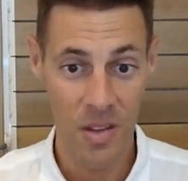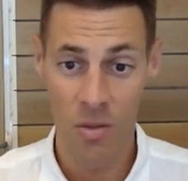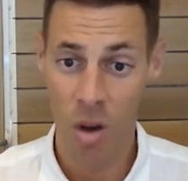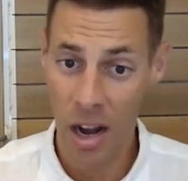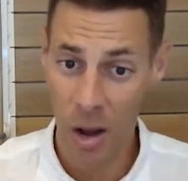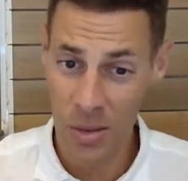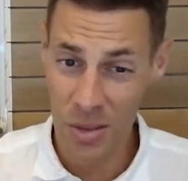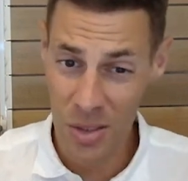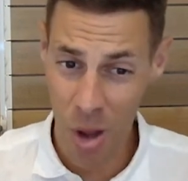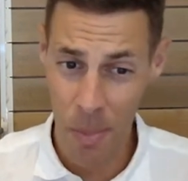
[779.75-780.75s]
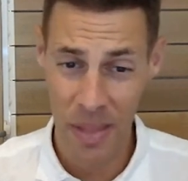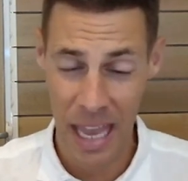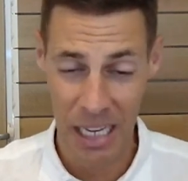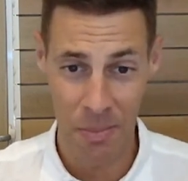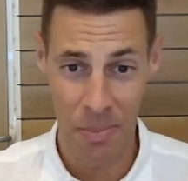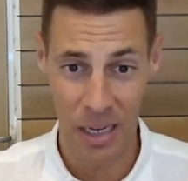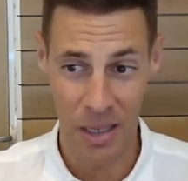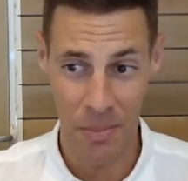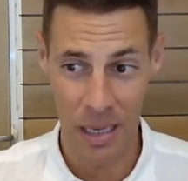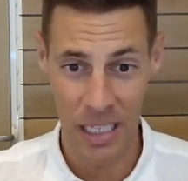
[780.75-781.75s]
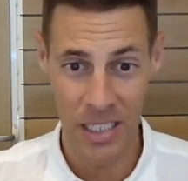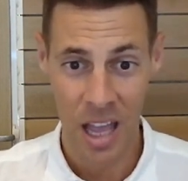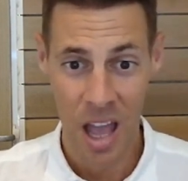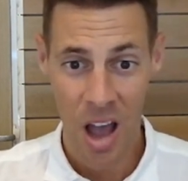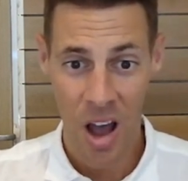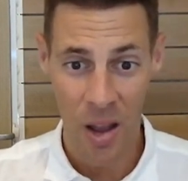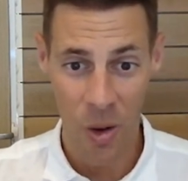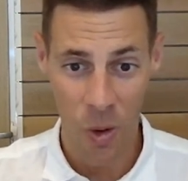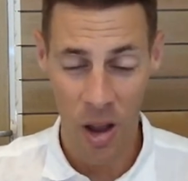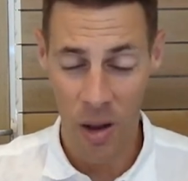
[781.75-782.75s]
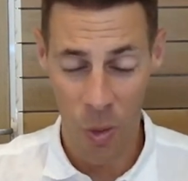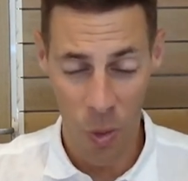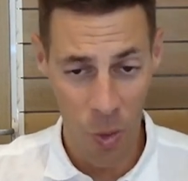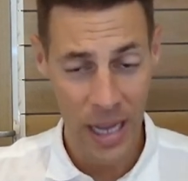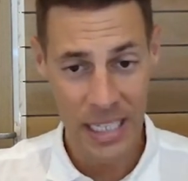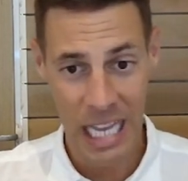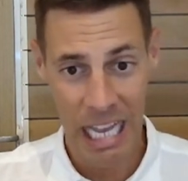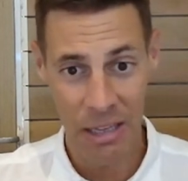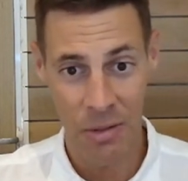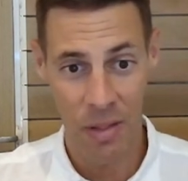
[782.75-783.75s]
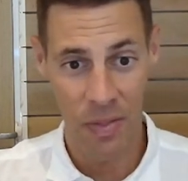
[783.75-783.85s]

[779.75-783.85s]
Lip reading: right? On top of that compelling piece, I always argue that